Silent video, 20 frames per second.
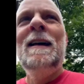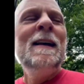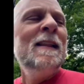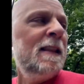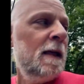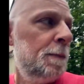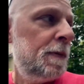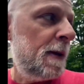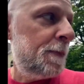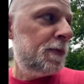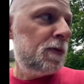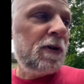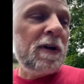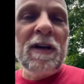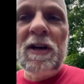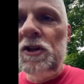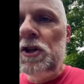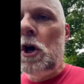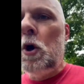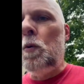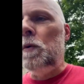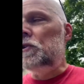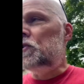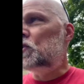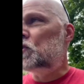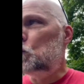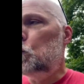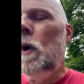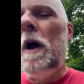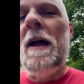That people are going to know it's
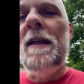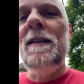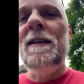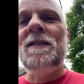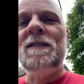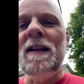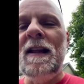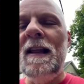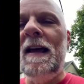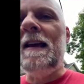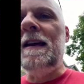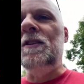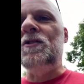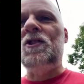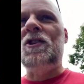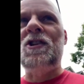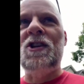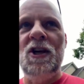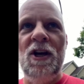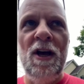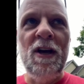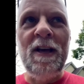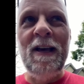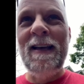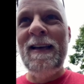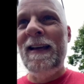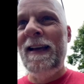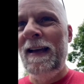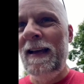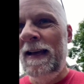sweat. It's not like it's
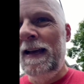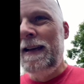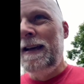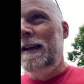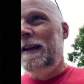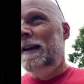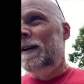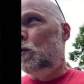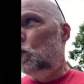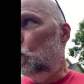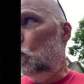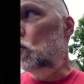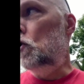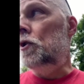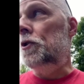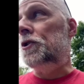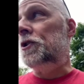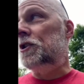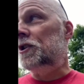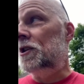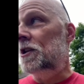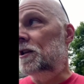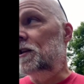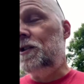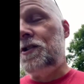worse. There's